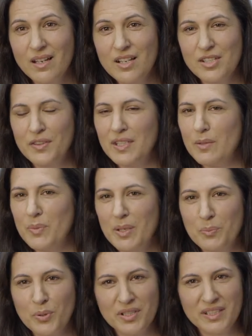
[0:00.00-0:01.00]
So think
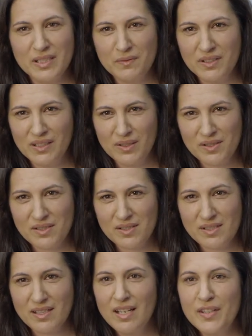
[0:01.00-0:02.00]
about productivity
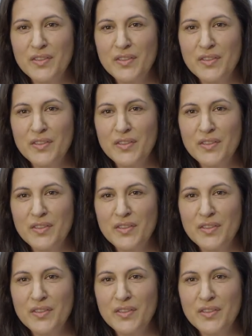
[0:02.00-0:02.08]
losses.